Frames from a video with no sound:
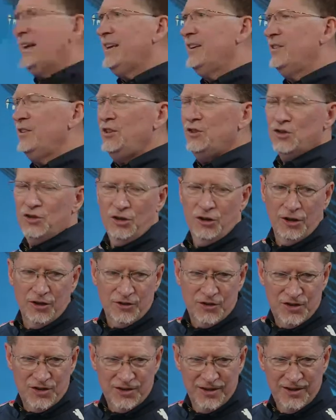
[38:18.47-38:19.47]
am I getting these
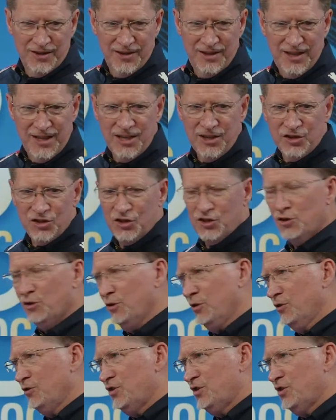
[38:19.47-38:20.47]
shirts? These
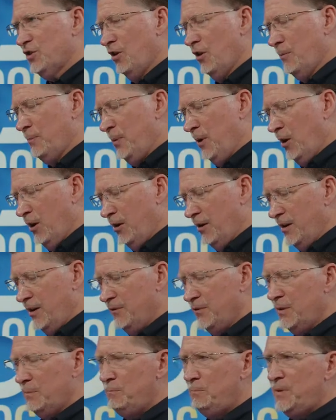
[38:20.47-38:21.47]
shirts are part
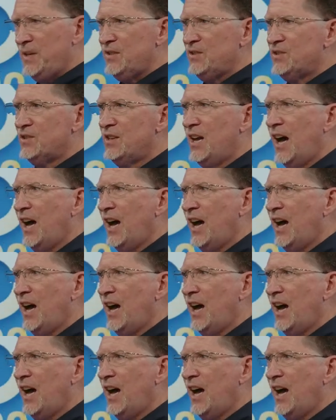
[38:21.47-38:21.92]
of the Biz